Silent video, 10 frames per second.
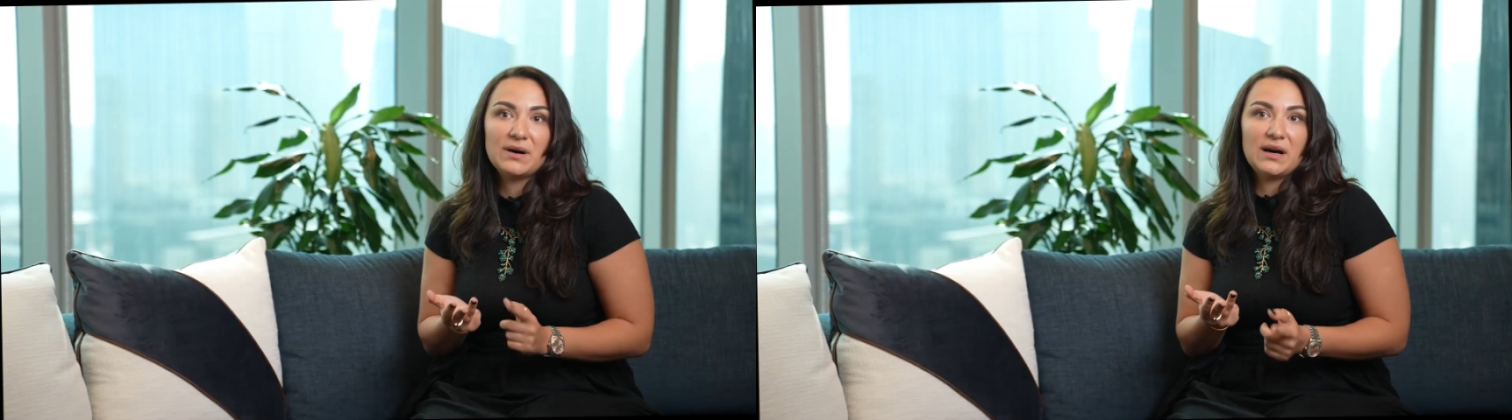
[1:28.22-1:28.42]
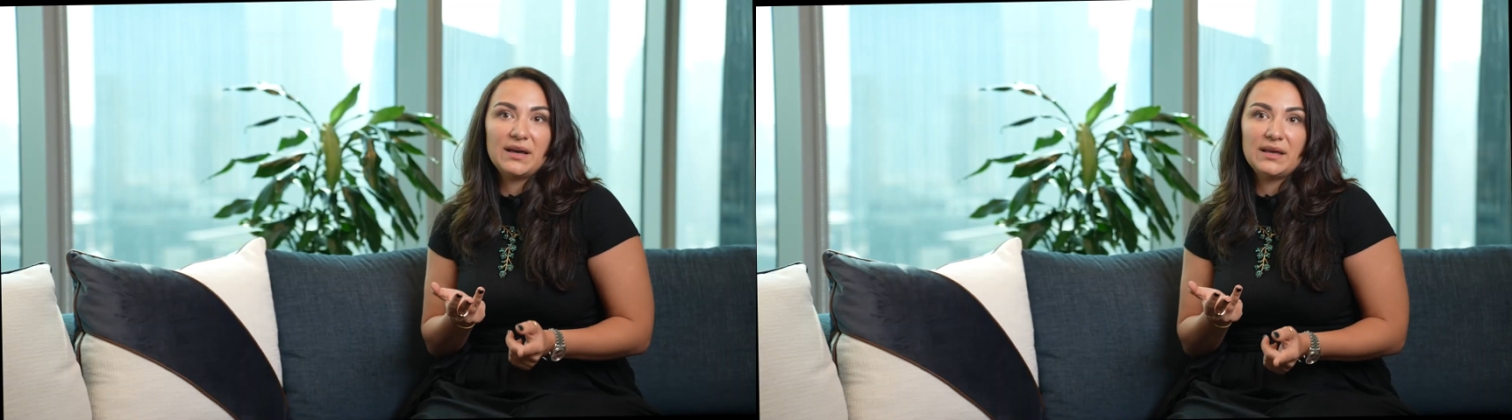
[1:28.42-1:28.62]

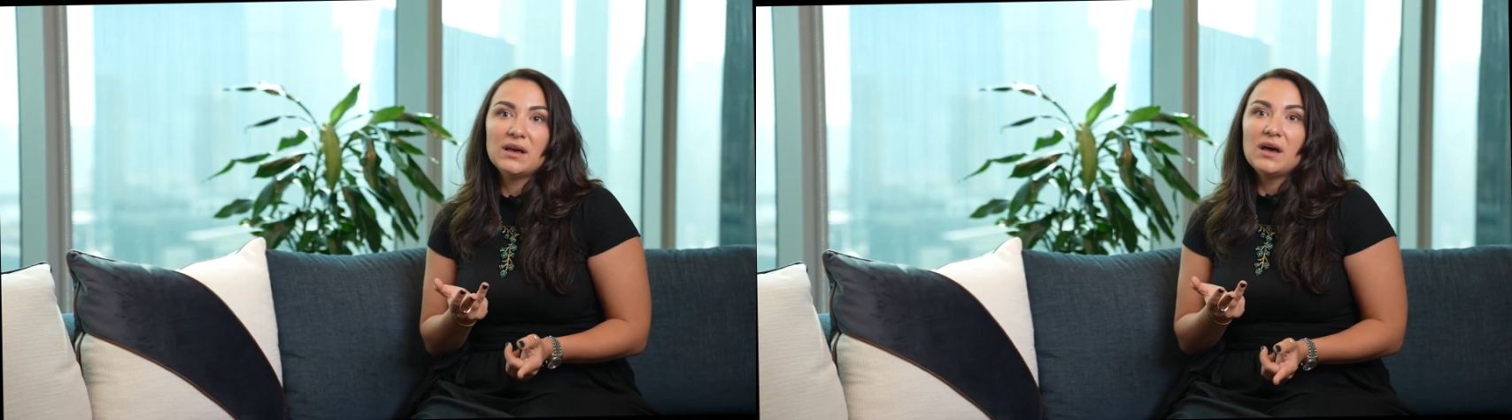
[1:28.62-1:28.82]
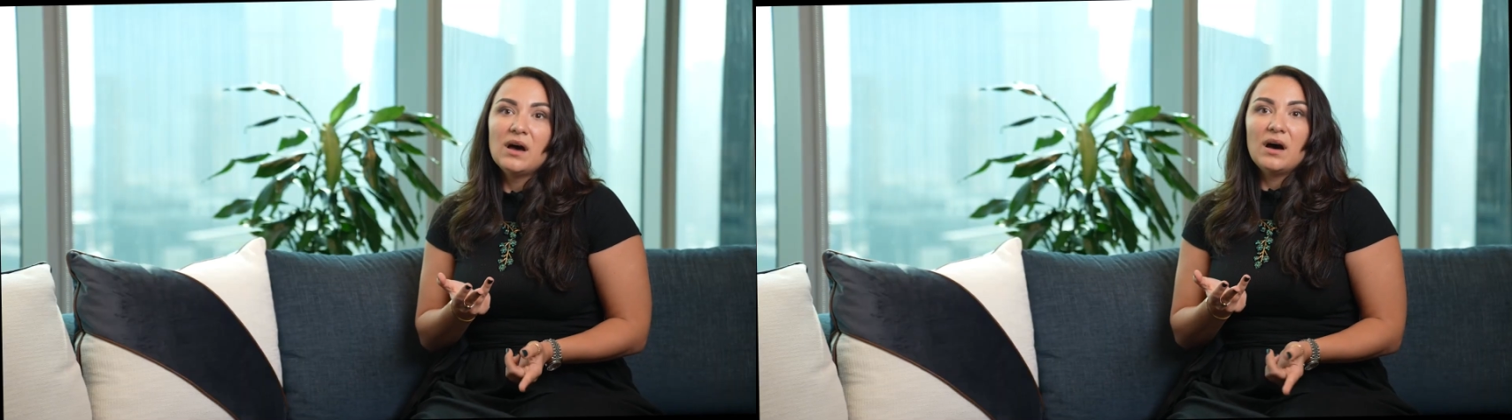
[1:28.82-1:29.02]
by
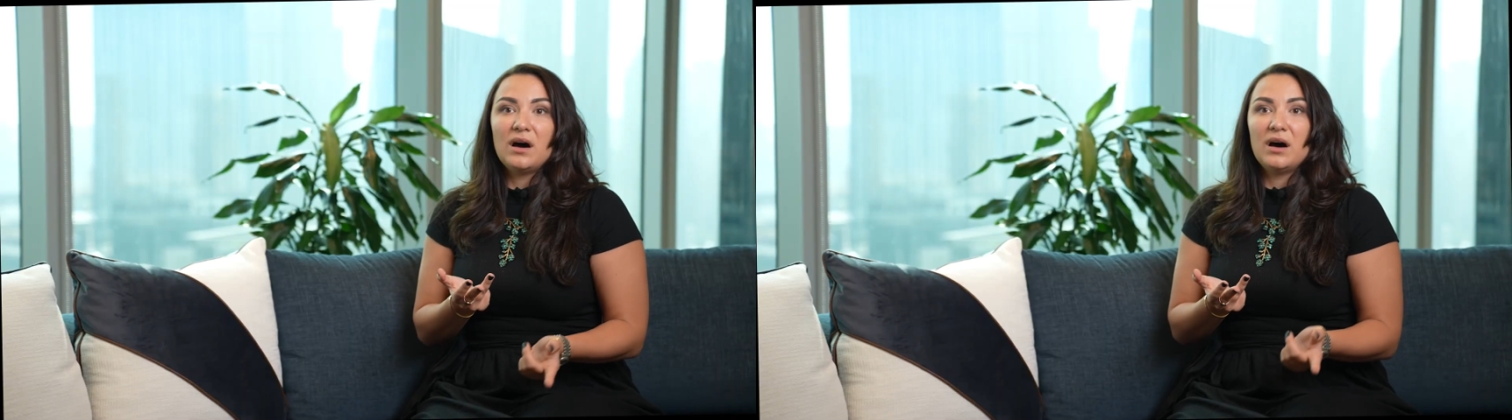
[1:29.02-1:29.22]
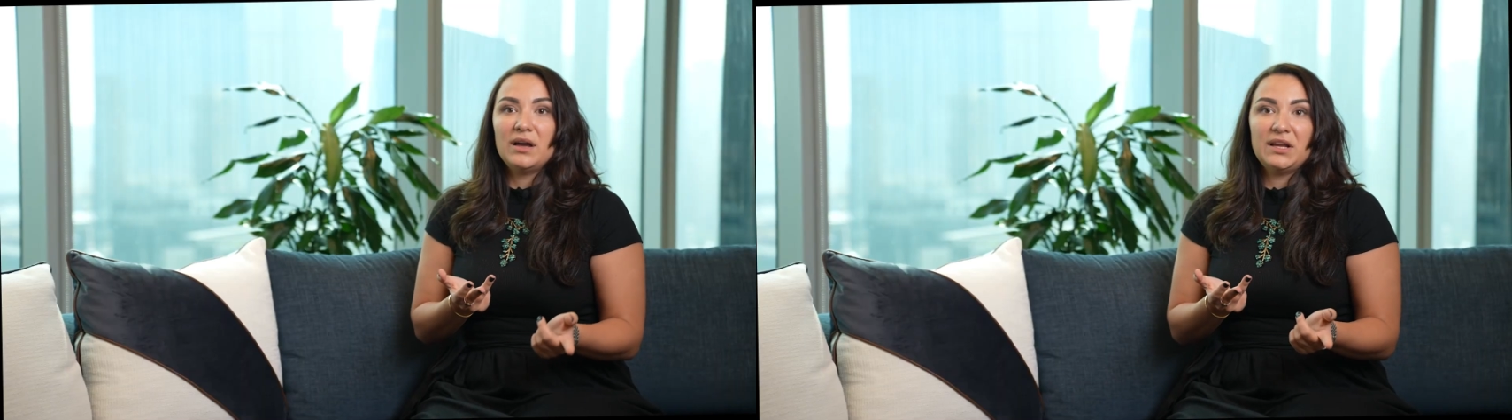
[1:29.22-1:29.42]

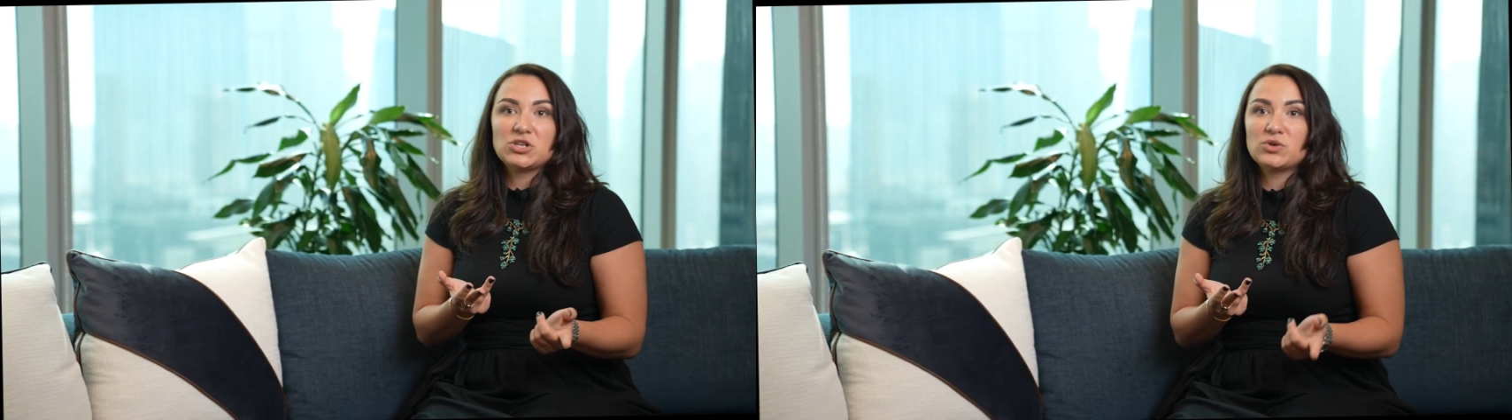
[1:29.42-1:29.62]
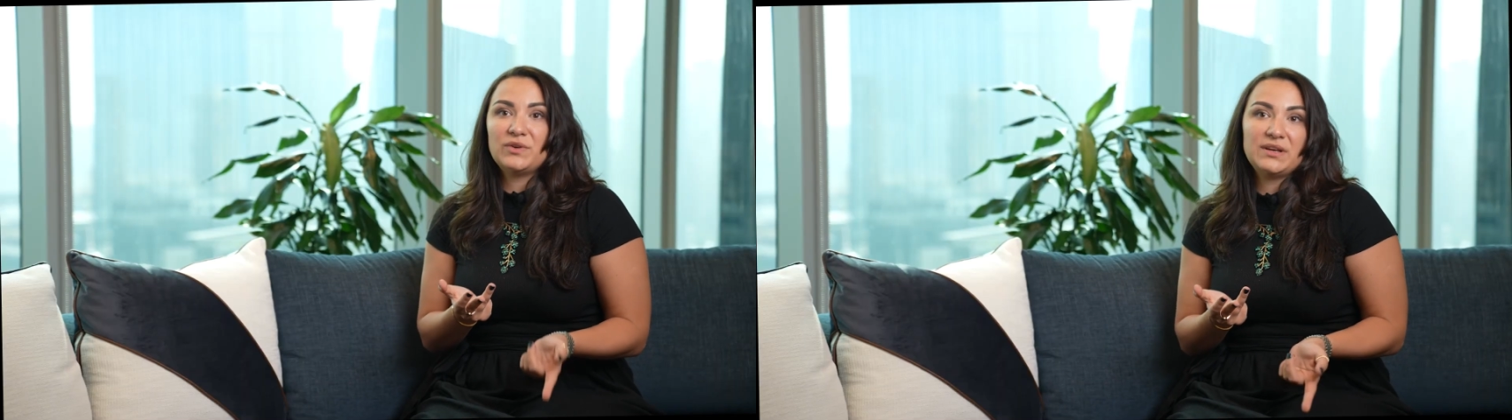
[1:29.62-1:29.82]

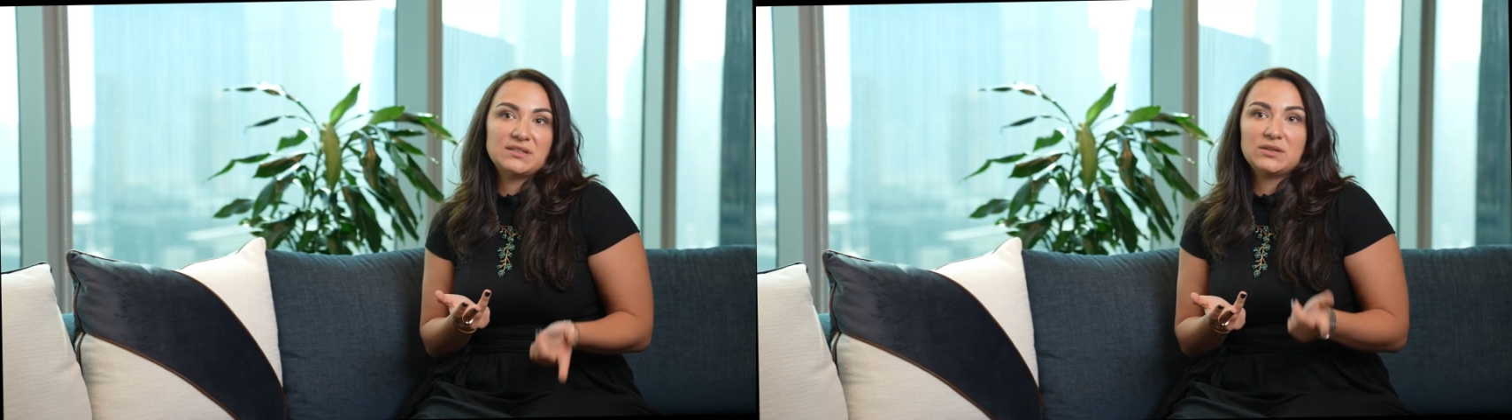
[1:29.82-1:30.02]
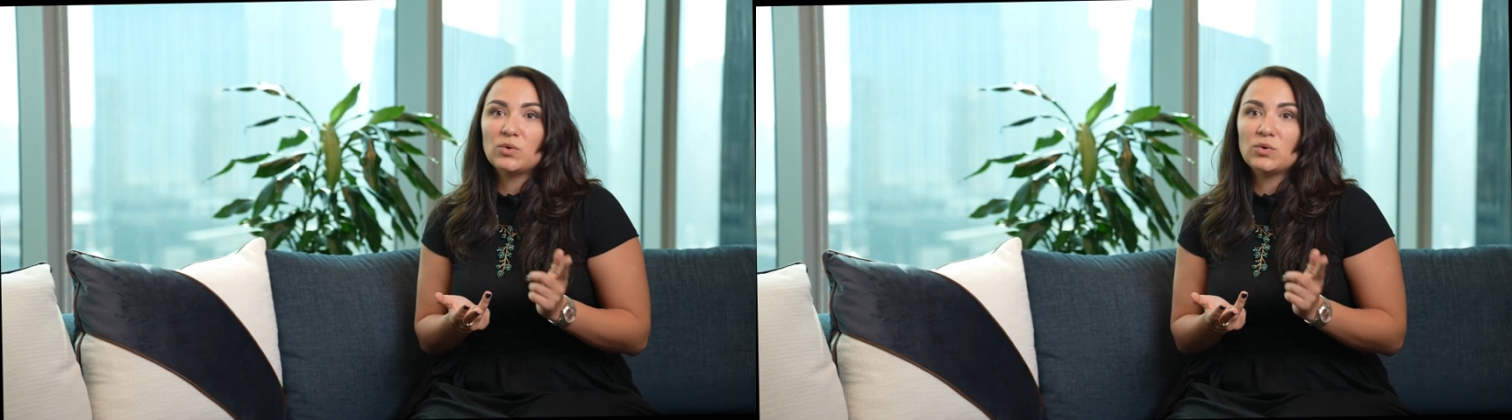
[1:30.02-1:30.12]
ensuring that